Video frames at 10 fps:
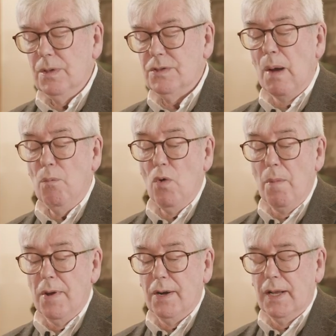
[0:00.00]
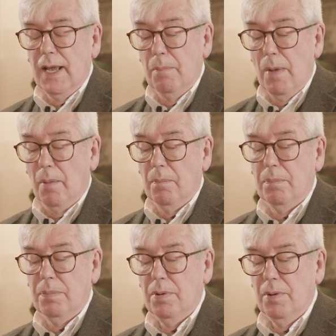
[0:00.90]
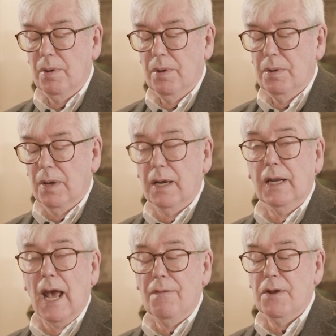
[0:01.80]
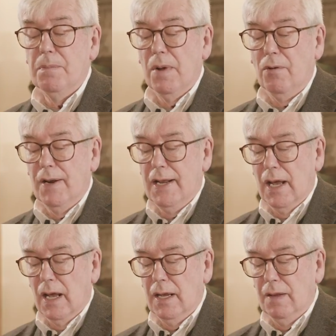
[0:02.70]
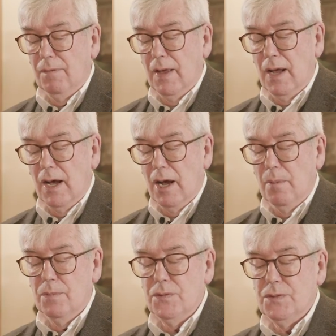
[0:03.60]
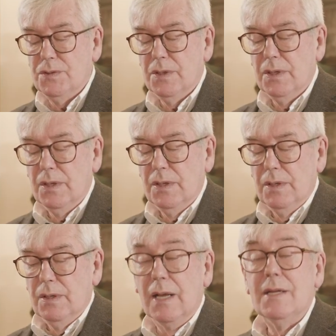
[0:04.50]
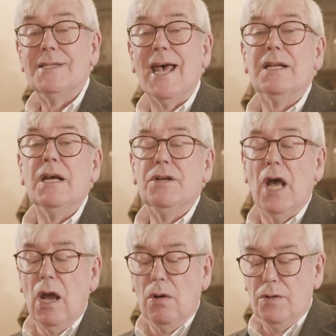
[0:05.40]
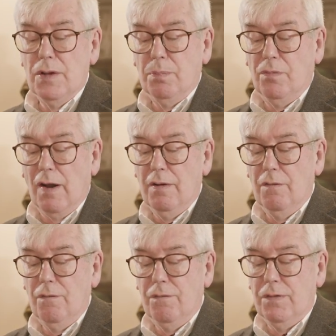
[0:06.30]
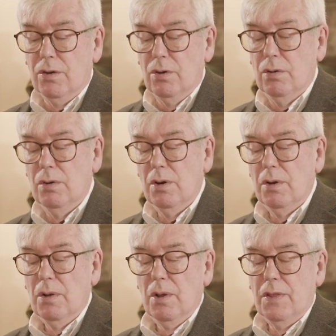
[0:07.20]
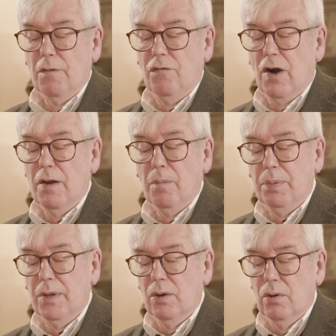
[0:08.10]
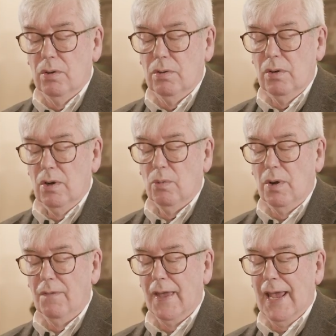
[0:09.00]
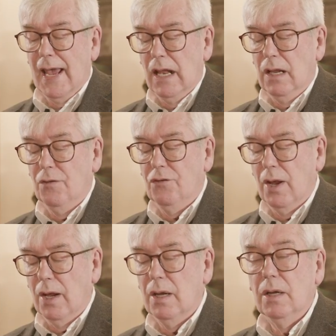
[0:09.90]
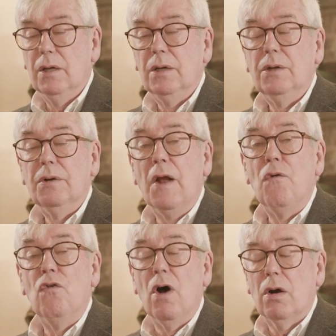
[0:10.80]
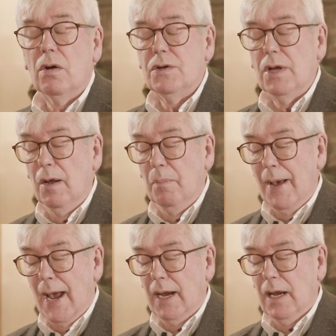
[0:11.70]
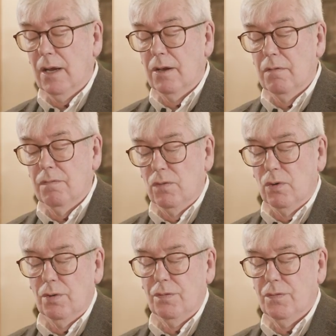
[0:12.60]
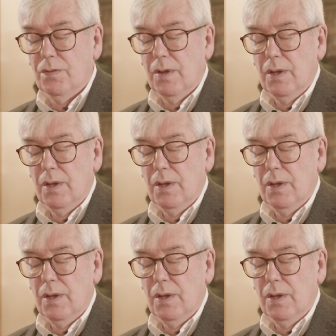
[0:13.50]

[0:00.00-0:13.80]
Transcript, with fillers: Some women came up and gathered Maria in their arms and sat her down on the front pew, the front pew where they held her and rocked her back and forth